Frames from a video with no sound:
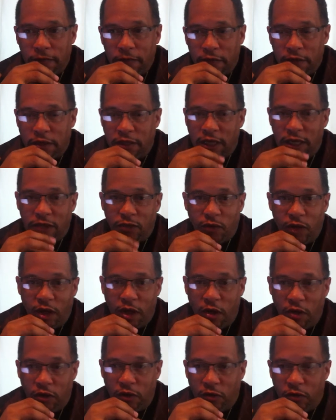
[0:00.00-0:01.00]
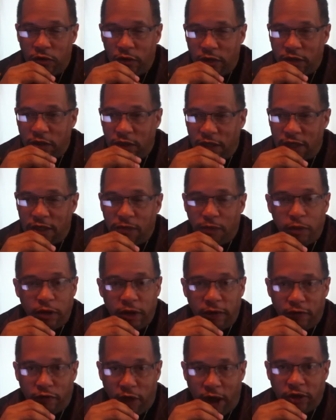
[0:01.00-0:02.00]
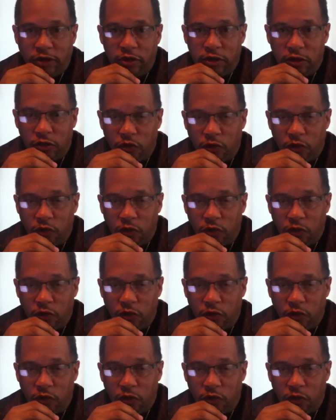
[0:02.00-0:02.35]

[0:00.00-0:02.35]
because as we all know, it's pretty fractured